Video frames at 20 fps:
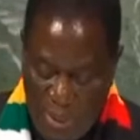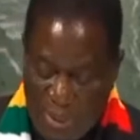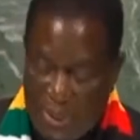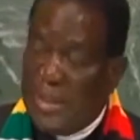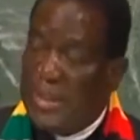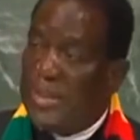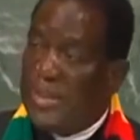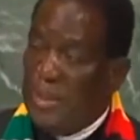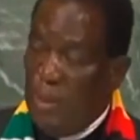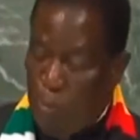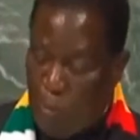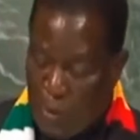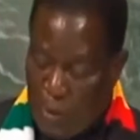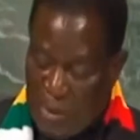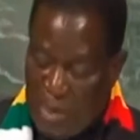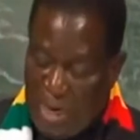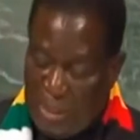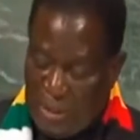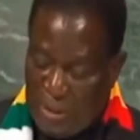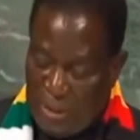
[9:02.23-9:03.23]
increasing
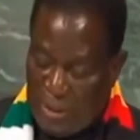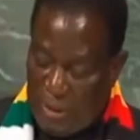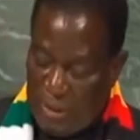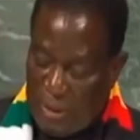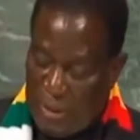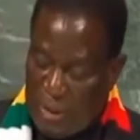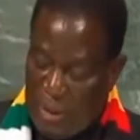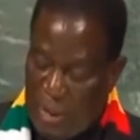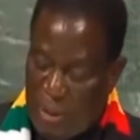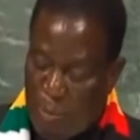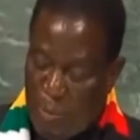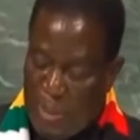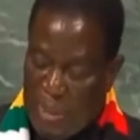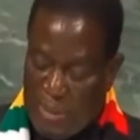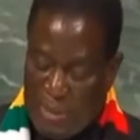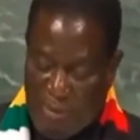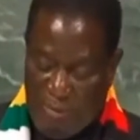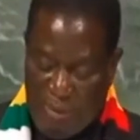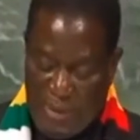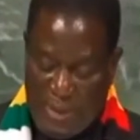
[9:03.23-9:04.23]
production and
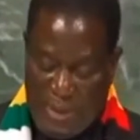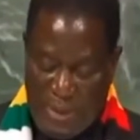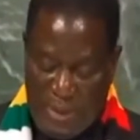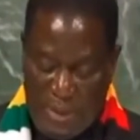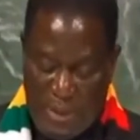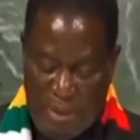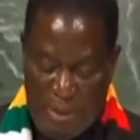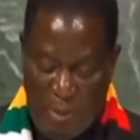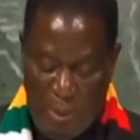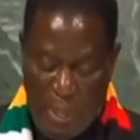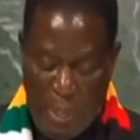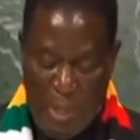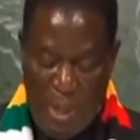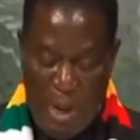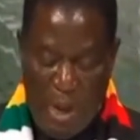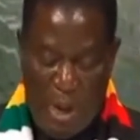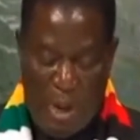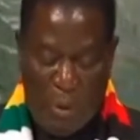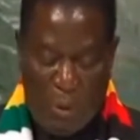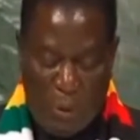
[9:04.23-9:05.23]
productivity
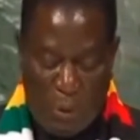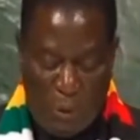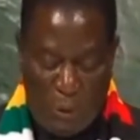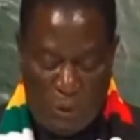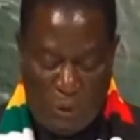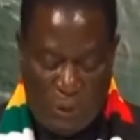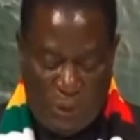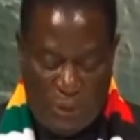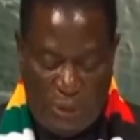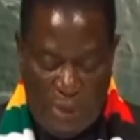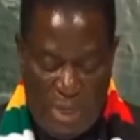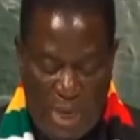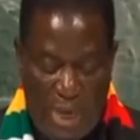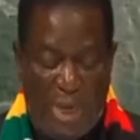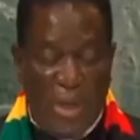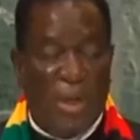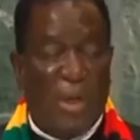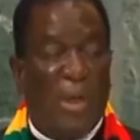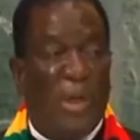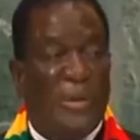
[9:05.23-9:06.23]
across the
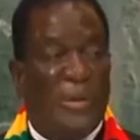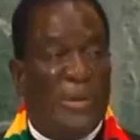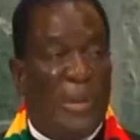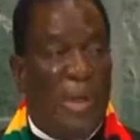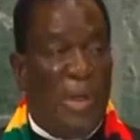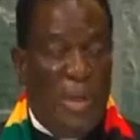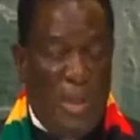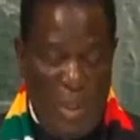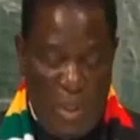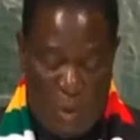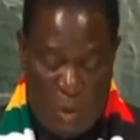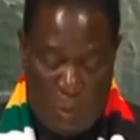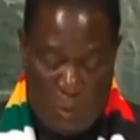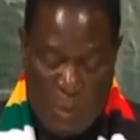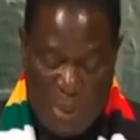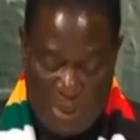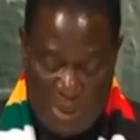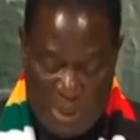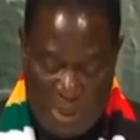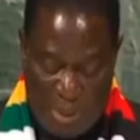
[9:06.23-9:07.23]
agriculture
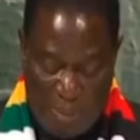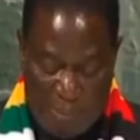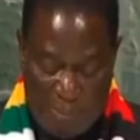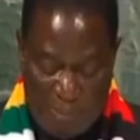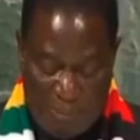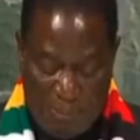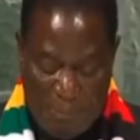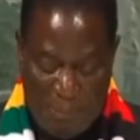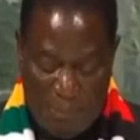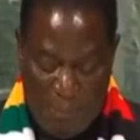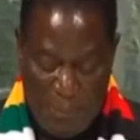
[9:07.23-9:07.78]
spectrum.